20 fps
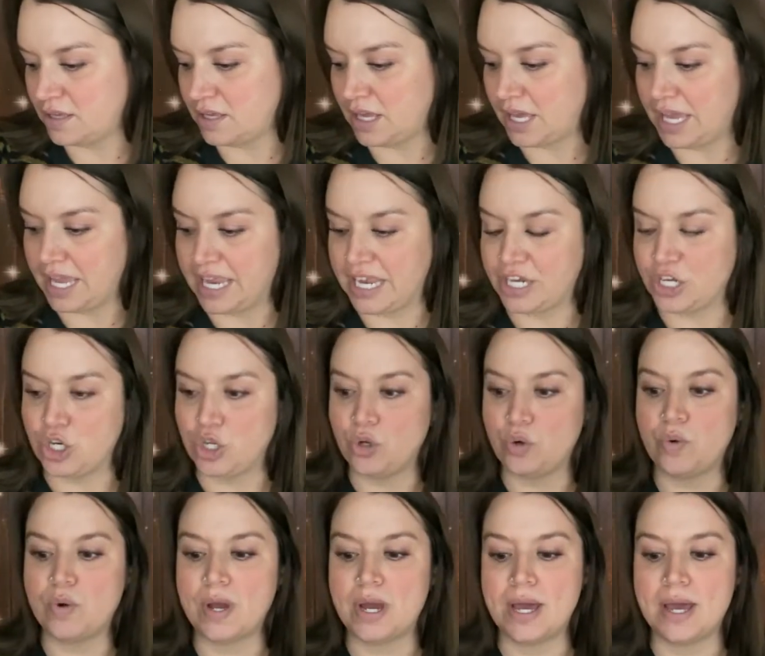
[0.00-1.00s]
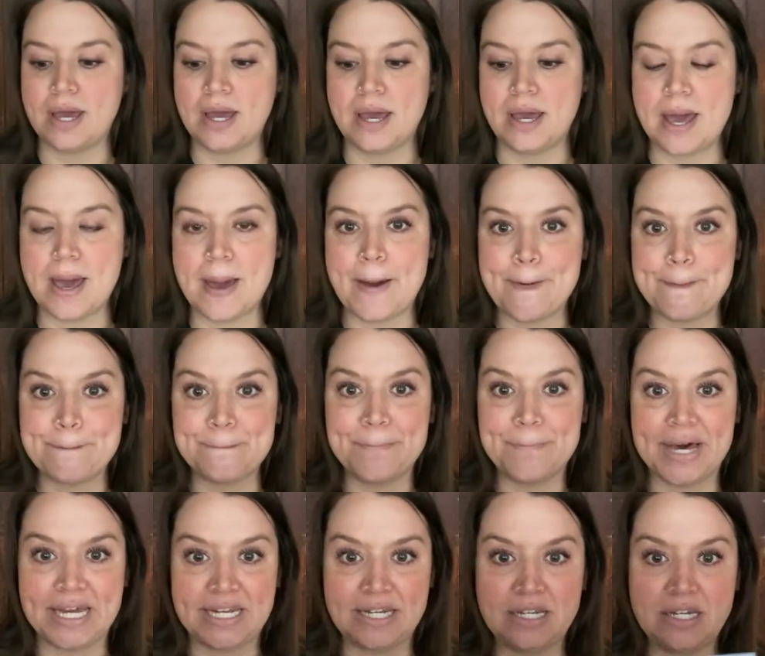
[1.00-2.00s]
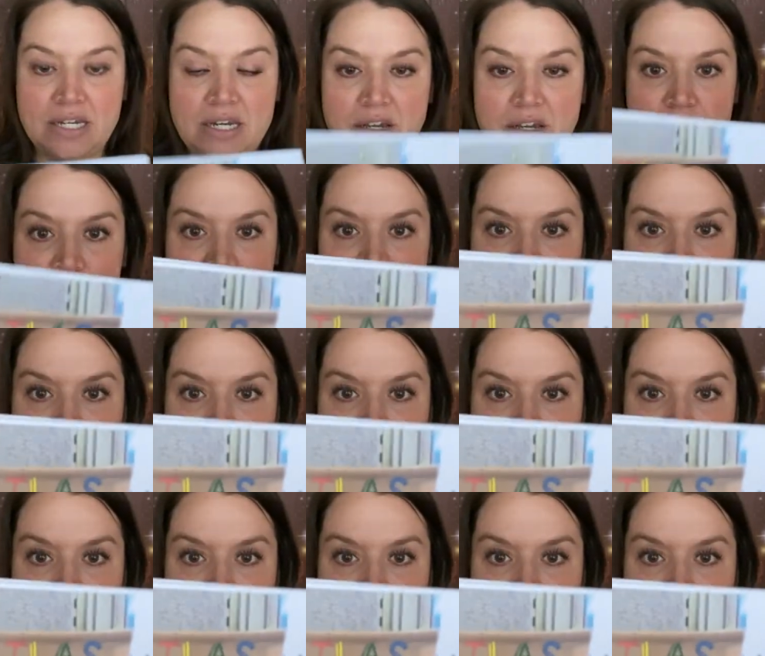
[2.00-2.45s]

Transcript: a new button for the